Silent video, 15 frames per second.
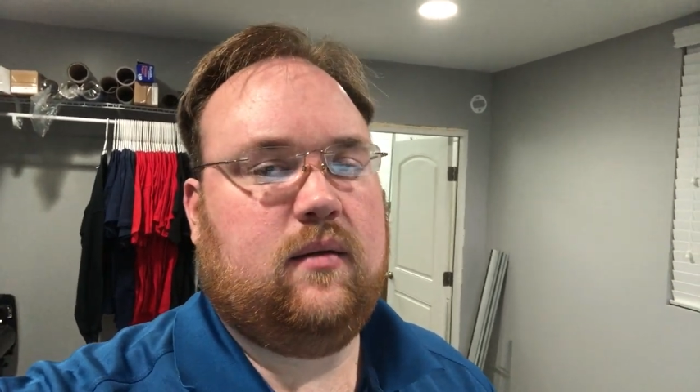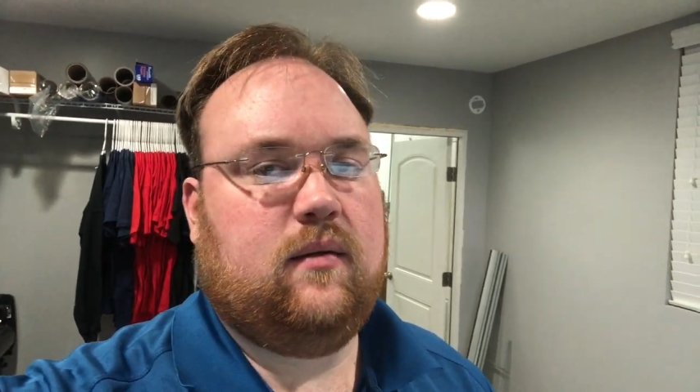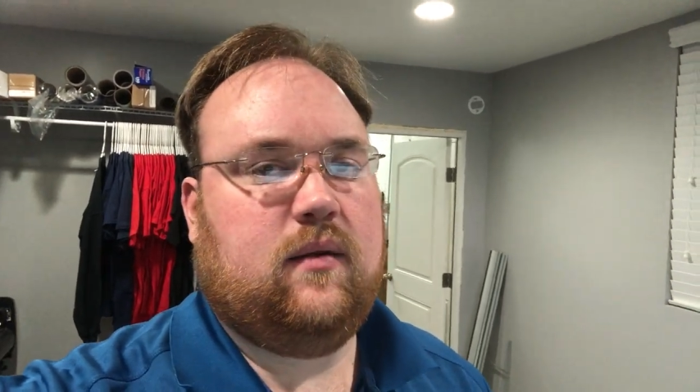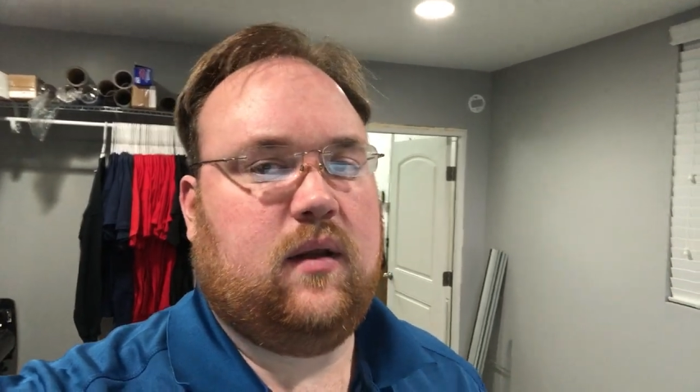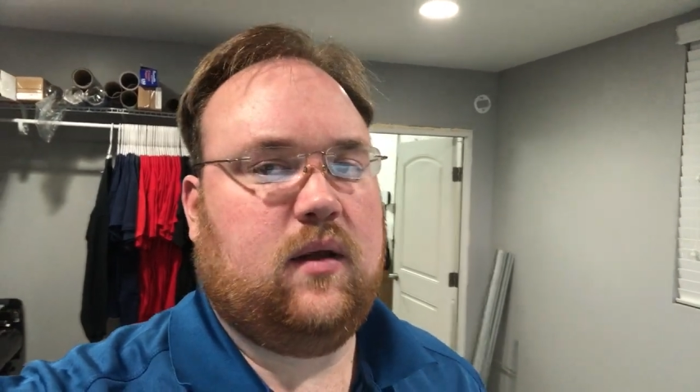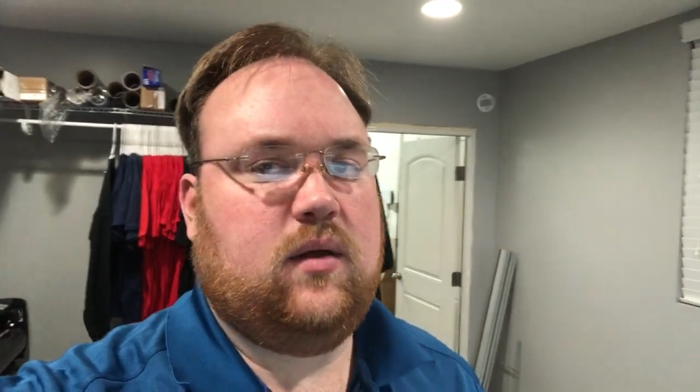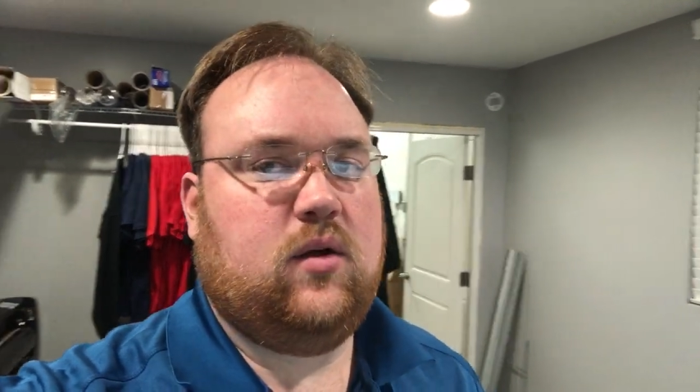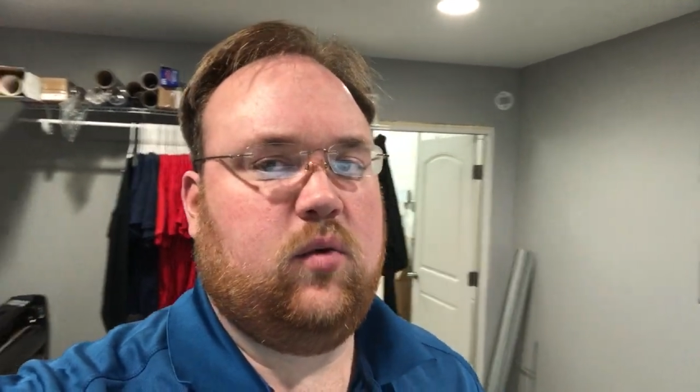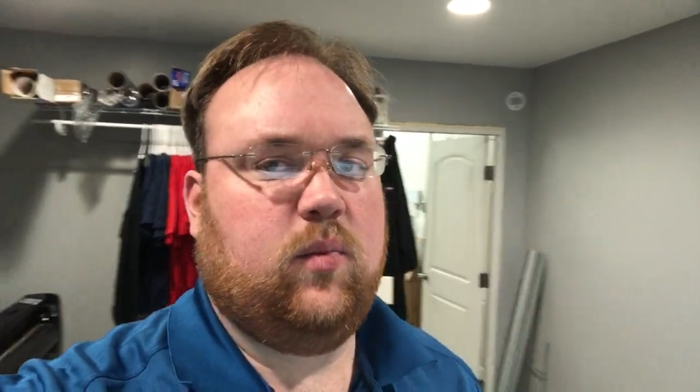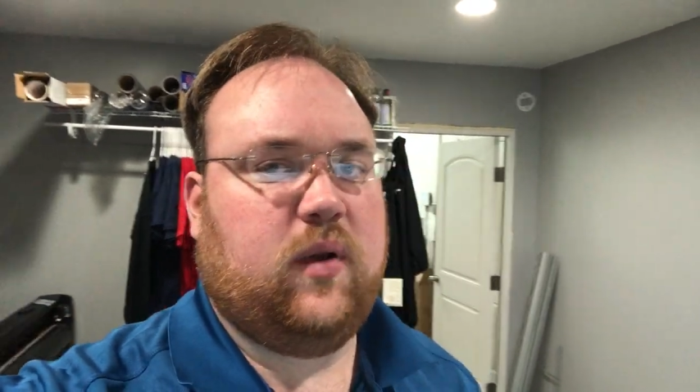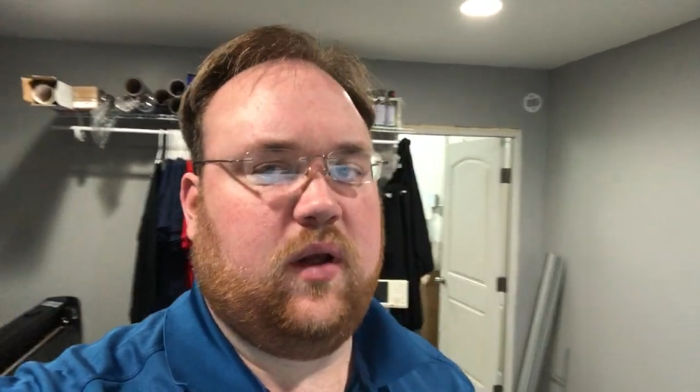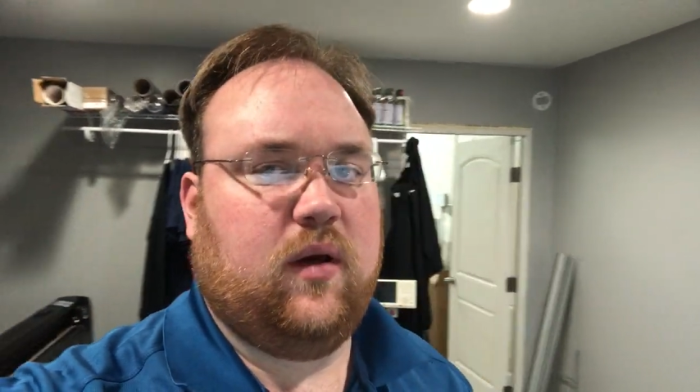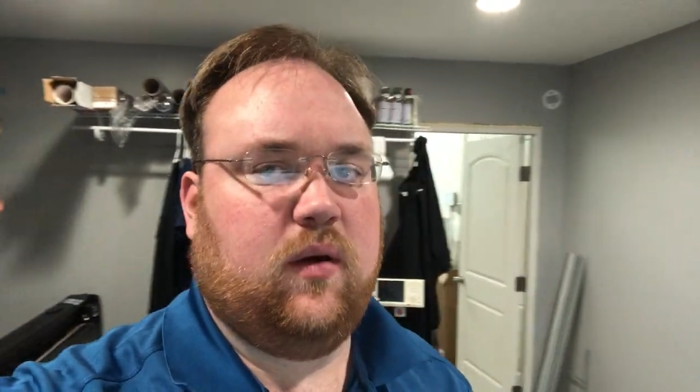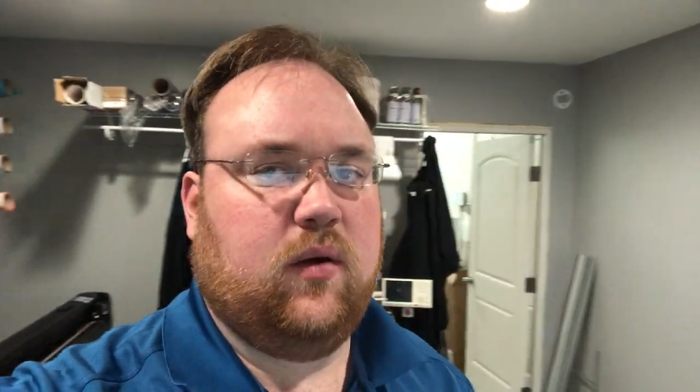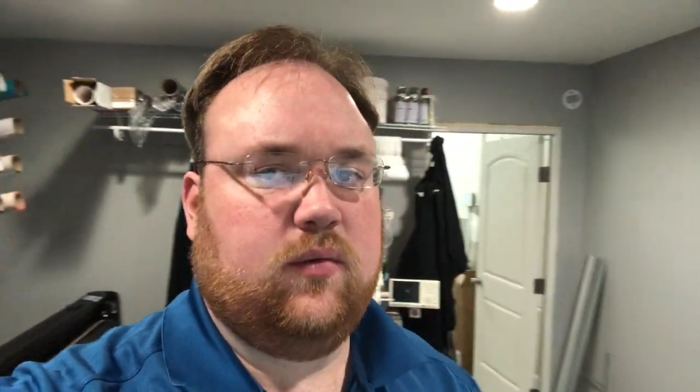The
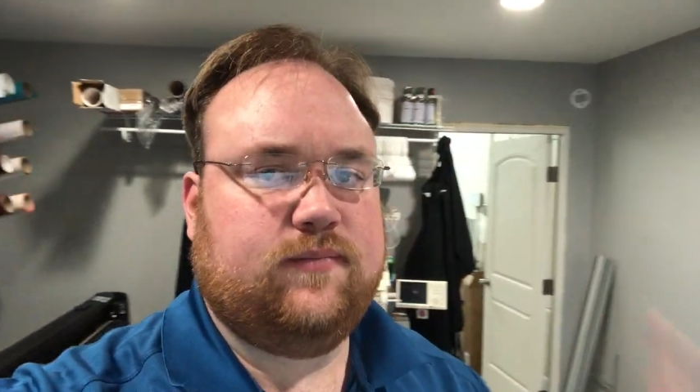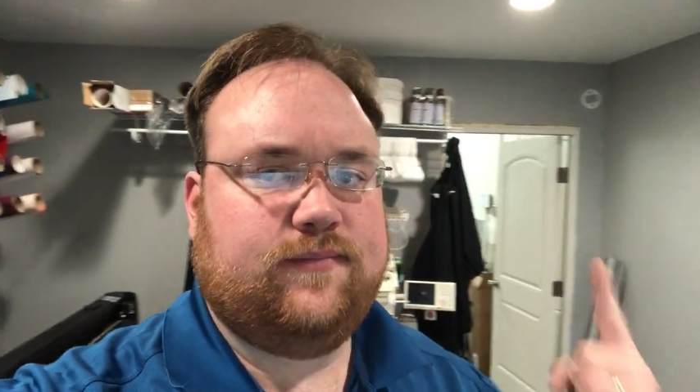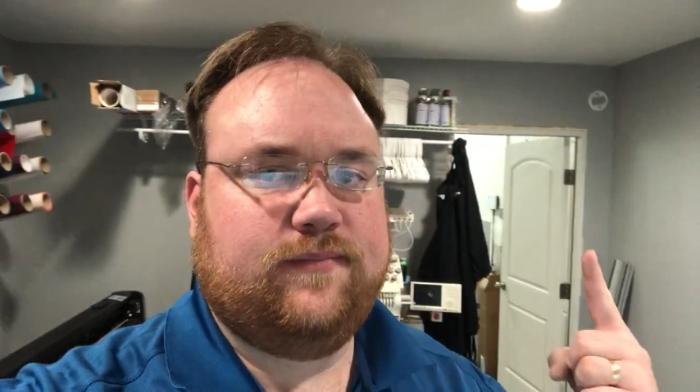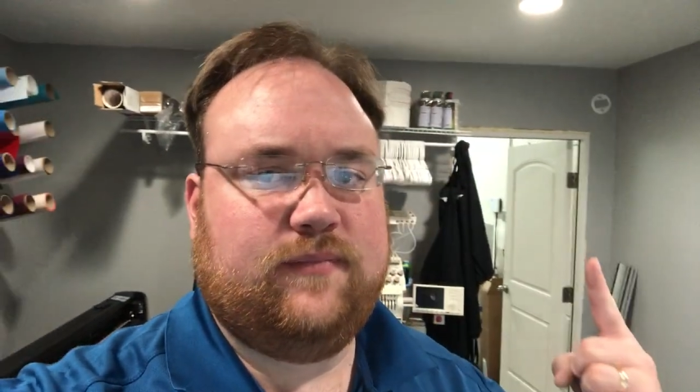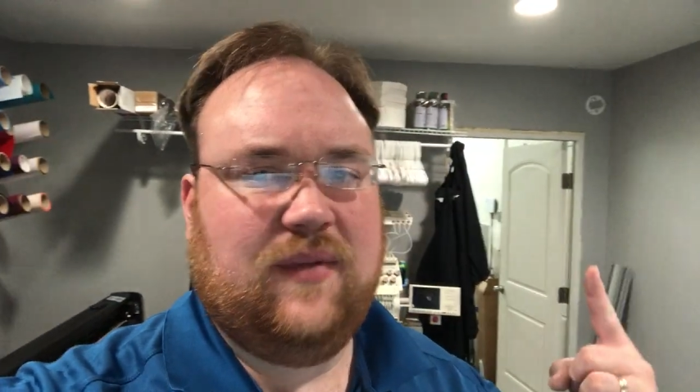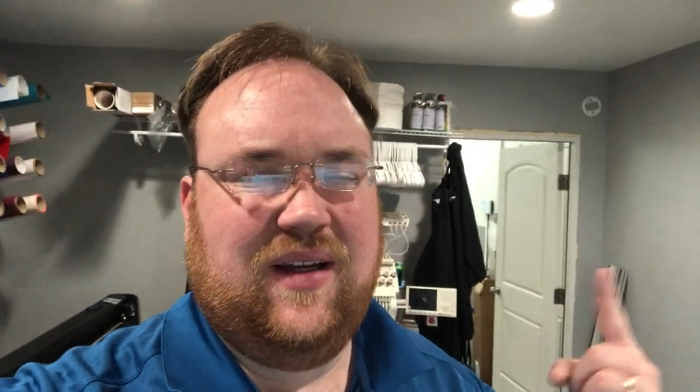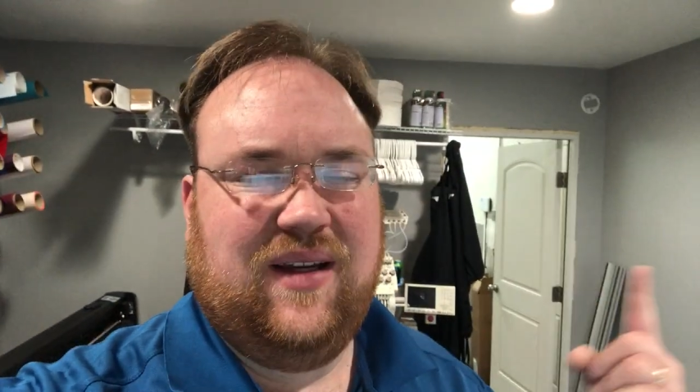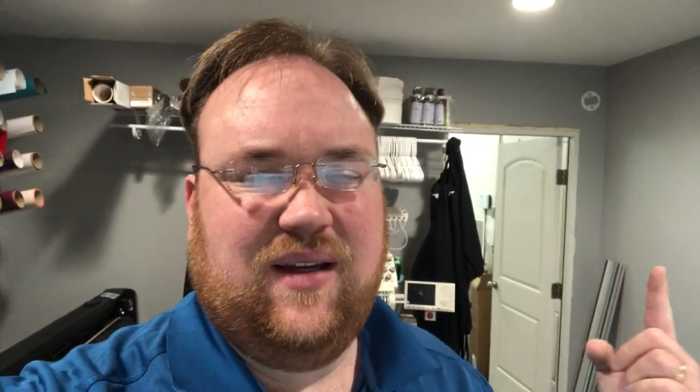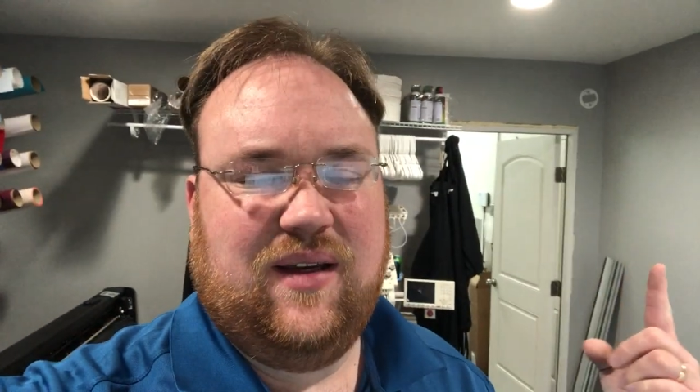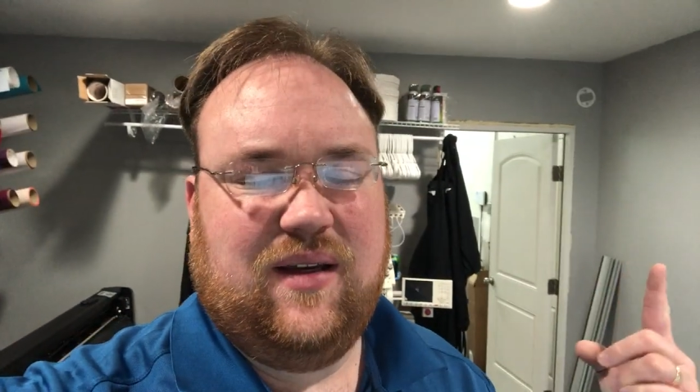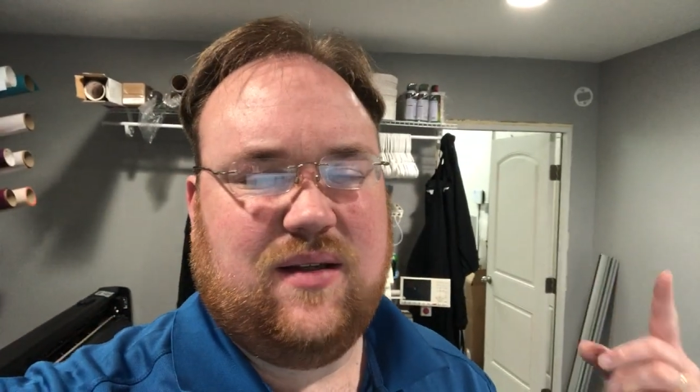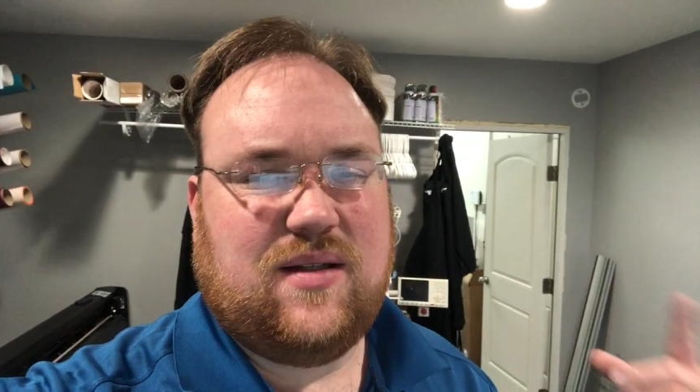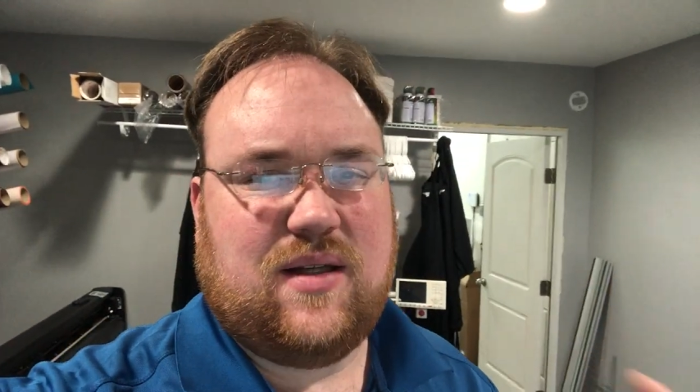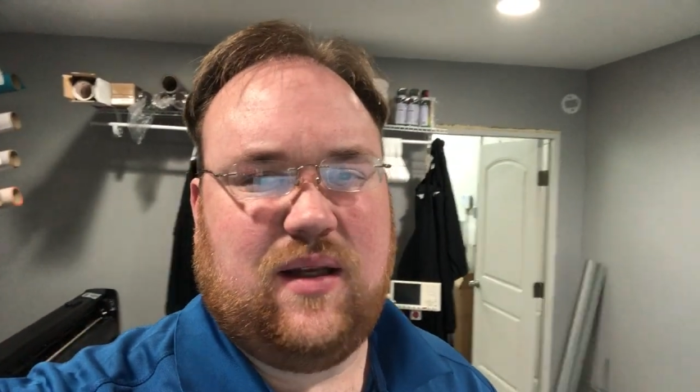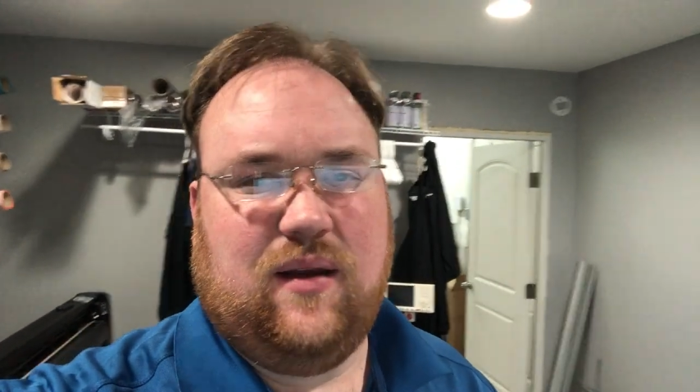Duplo
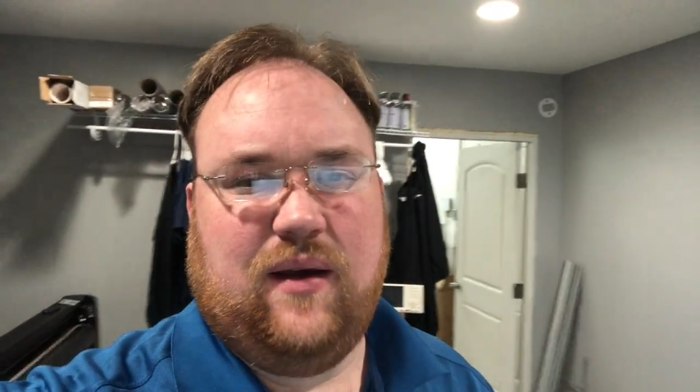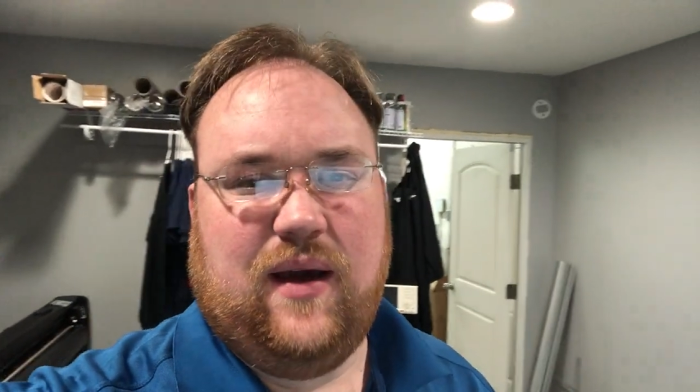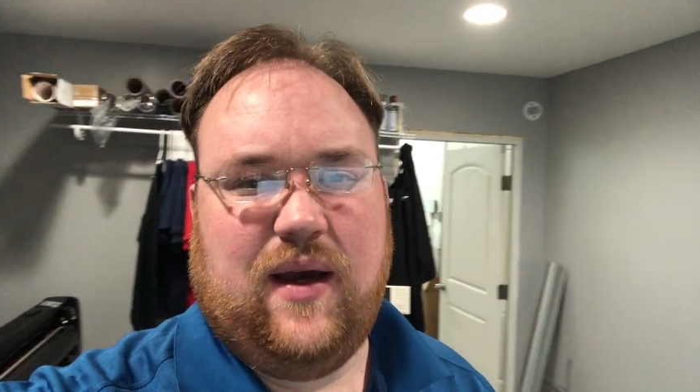still